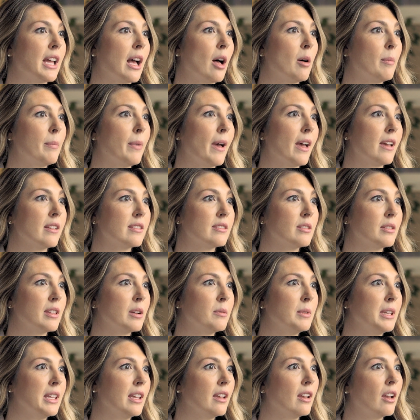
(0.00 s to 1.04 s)
to help us so
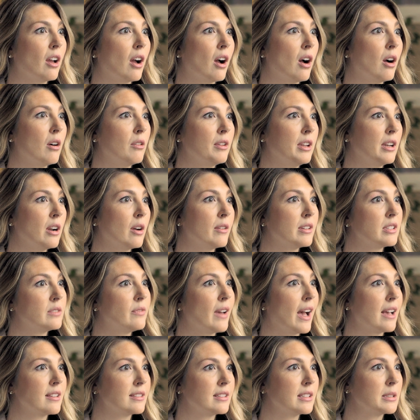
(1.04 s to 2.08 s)
that we can go, you know, as
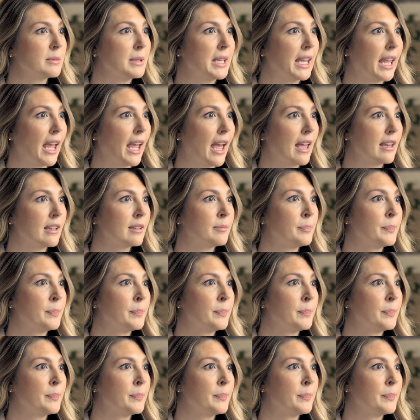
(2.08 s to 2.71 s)
fast as we can.